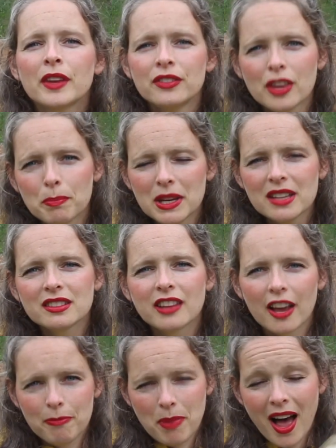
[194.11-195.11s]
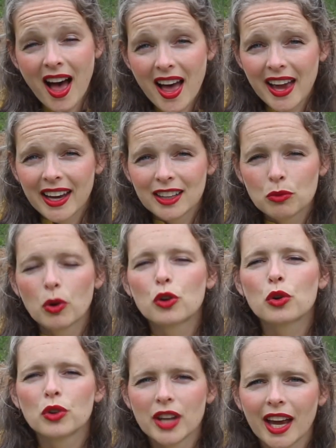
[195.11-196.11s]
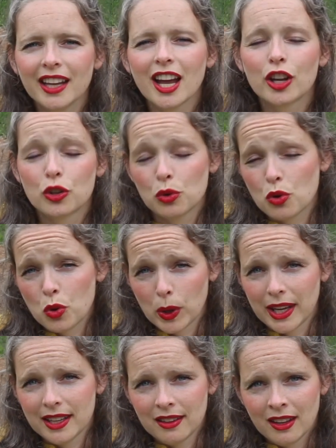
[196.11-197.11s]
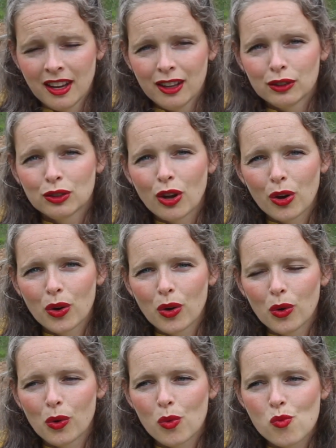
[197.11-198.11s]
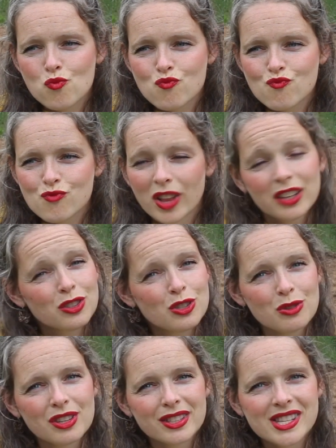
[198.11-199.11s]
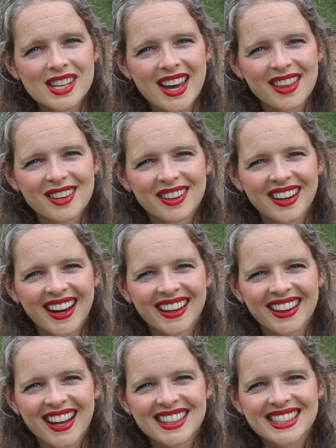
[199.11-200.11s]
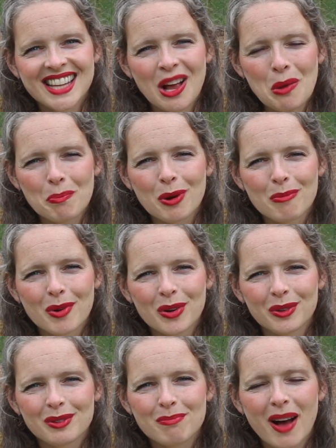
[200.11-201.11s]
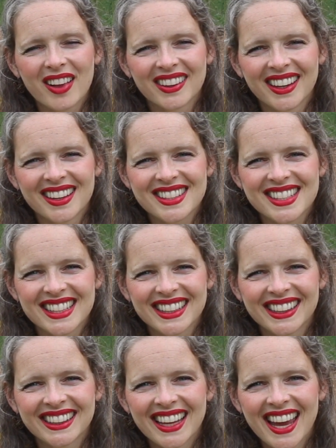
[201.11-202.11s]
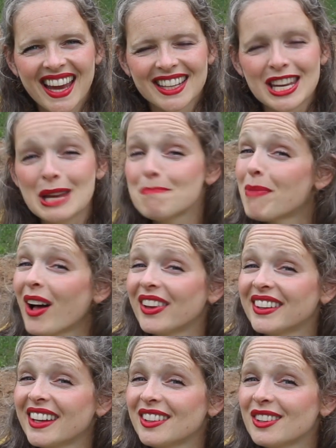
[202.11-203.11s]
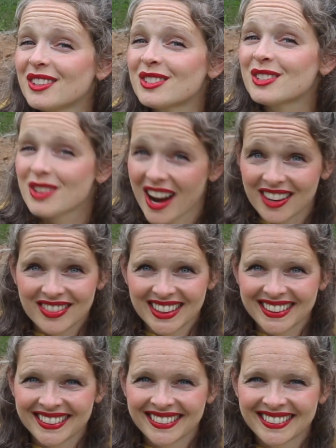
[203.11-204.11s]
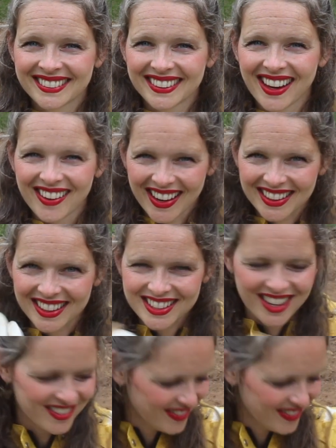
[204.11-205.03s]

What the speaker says: the bees left behind will create a new queen. So let's do this together and let's help promote pollination and keep pollinators thriving. All right, let's go.